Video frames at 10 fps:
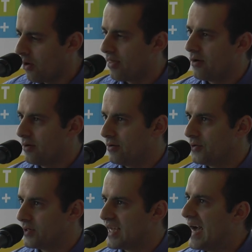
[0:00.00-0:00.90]
there to
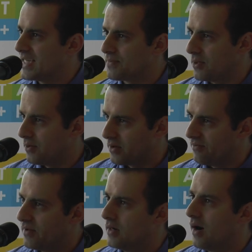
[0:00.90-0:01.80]
do a task, but you could
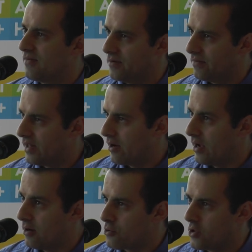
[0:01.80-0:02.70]
feed off of their
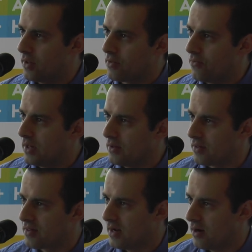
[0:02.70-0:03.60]
energy as well
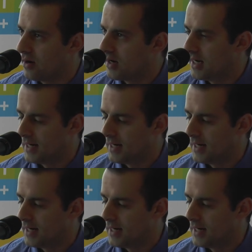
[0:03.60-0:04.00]
as their